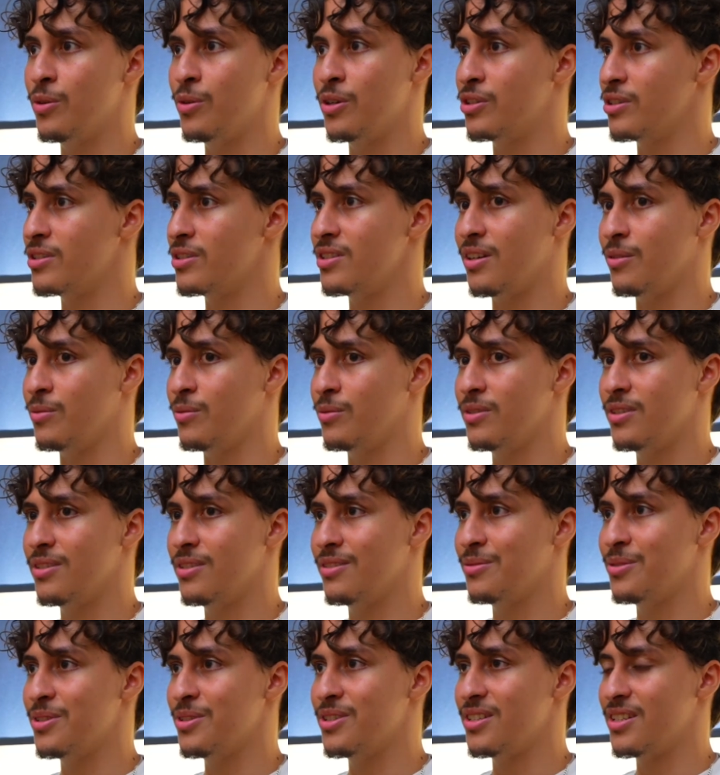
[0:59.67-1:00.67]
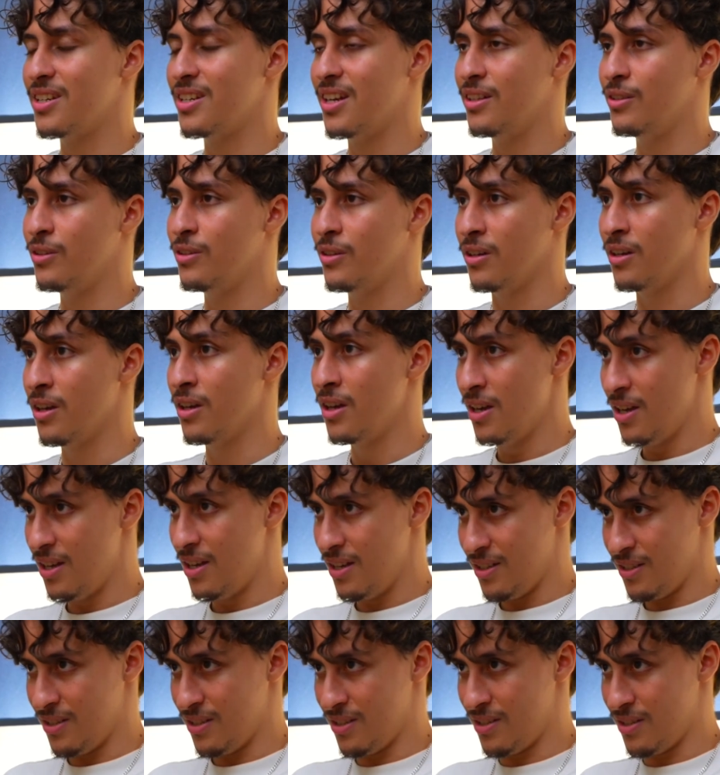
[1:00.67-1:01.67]
just like, what's this guy doing?
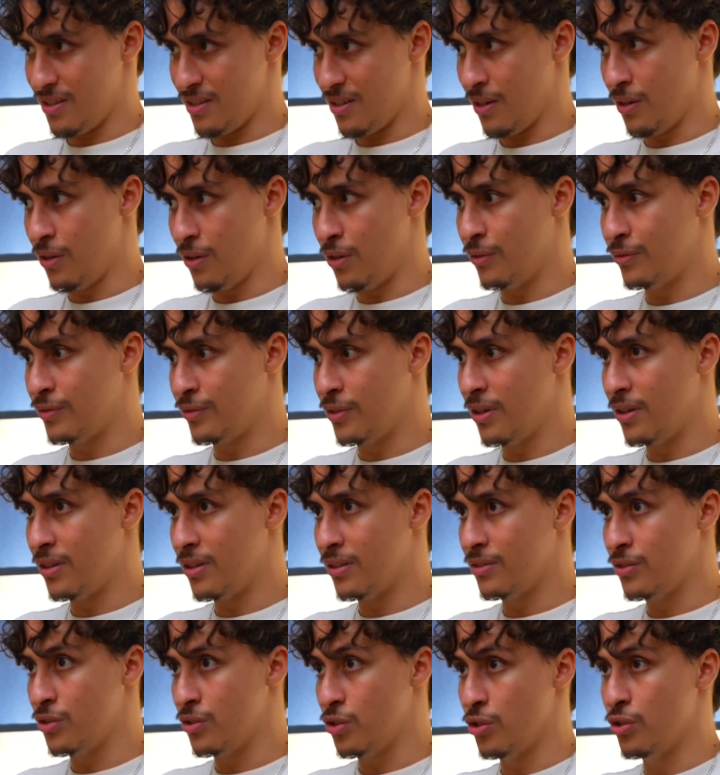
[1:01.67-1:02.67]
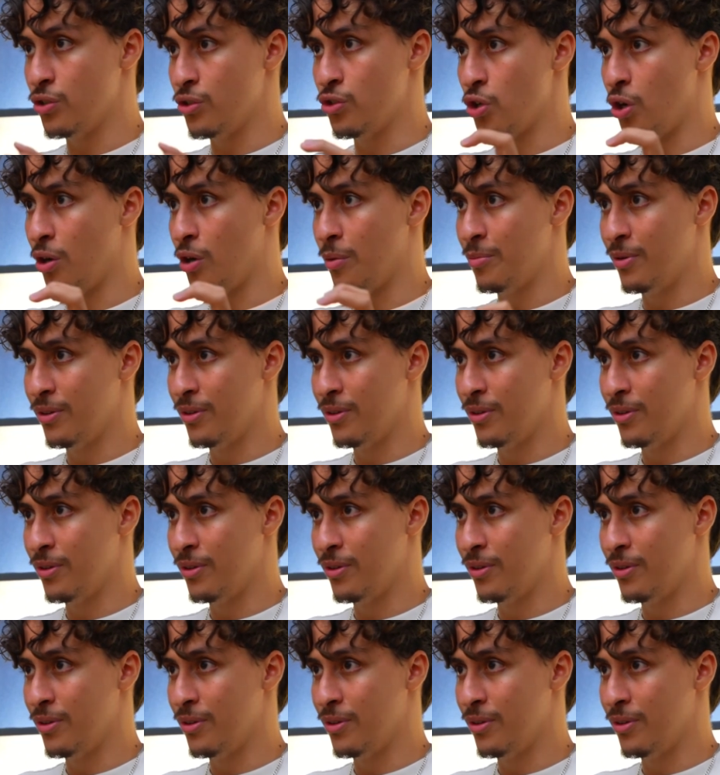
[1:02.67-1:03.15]
Because a lot of the job